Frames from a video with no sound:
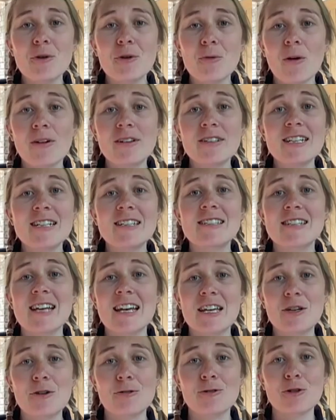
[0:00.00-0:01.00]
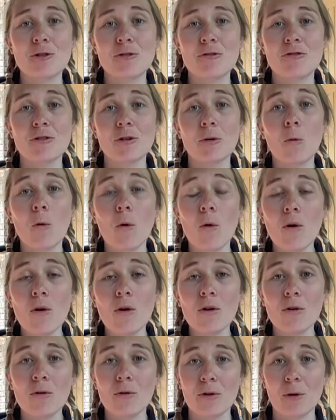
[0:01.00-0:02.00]
you're wanting to take your dog for a
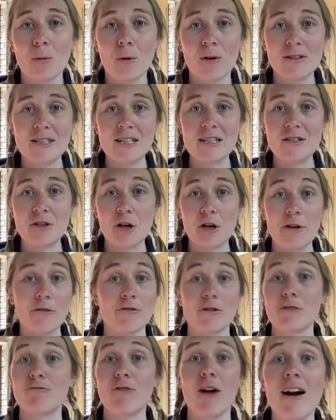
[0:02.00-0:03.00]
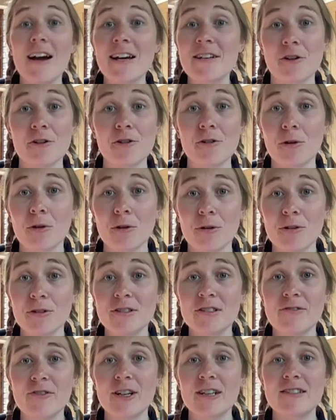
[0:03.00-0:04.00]
walk, or you're wanting to go for a ride on your
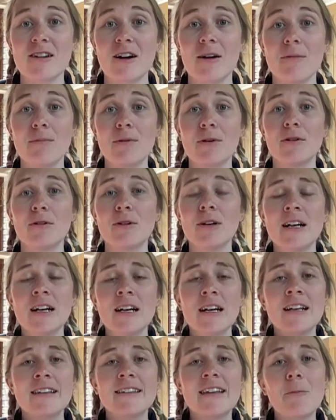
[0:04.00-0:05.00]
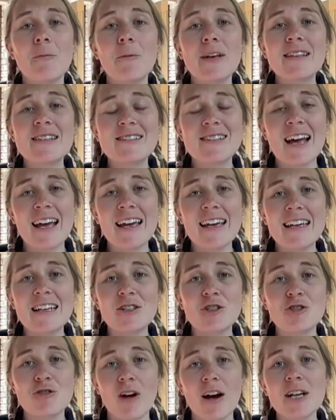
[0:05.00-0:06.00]
horse, for example, then we'd say
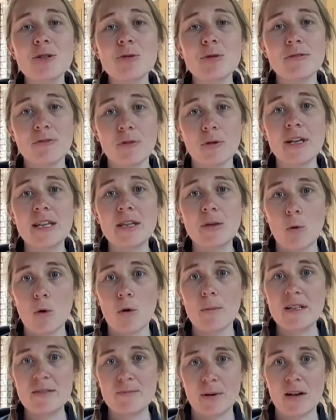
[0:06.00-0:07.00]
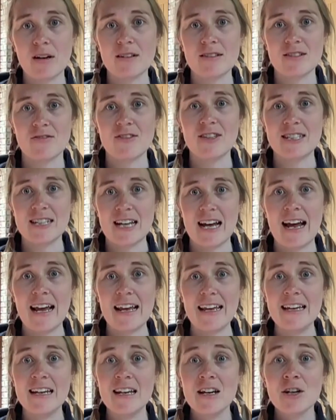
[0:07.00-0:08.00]
try to avoid the warmest parts of the
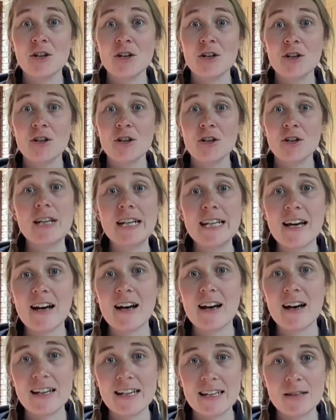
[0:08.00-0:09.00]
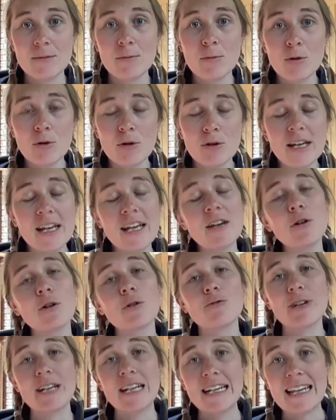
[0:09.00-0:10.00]
day. Go really early in the morning
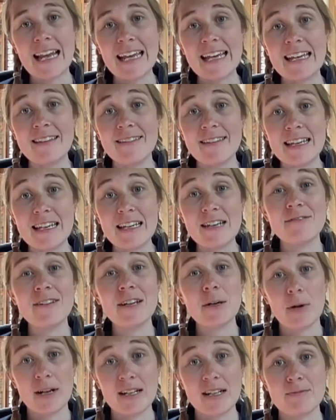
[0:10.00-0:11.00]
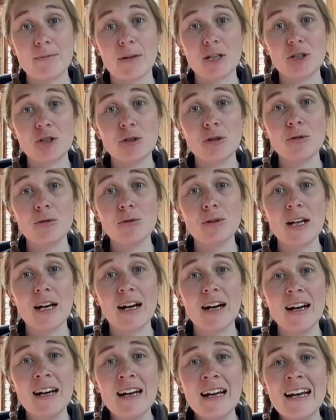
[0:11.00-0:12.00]
or really late in the evening when it's much
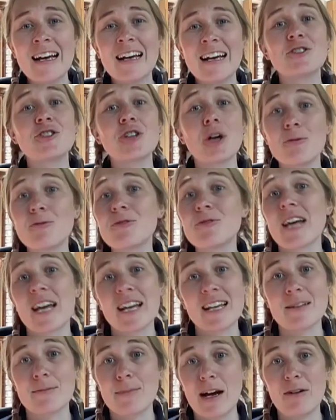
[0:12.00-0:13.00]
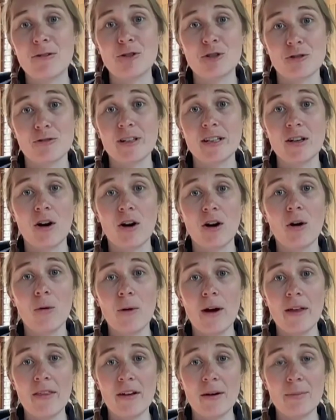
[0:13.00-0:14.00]
cooler, and don't take them out during the
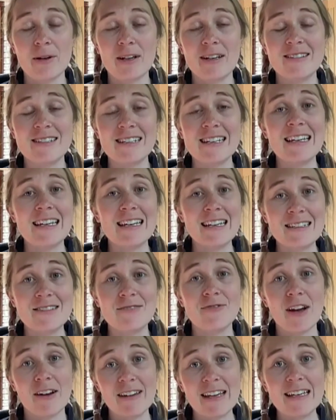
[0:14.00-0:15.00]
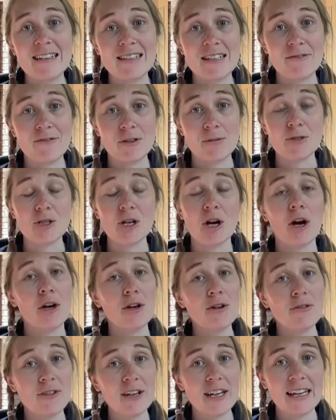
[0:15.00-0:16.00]
hot weather, because it is very easy for them to
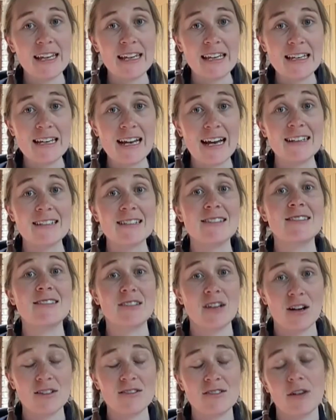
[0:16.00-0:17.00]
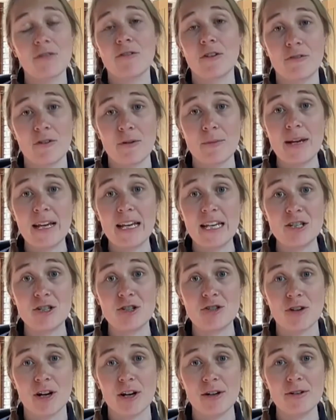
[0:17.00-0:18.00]
overheat and to suffer from heat
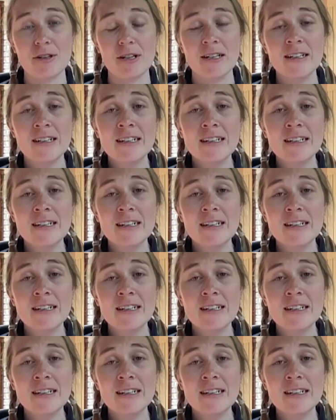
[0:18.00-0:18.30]
stroke.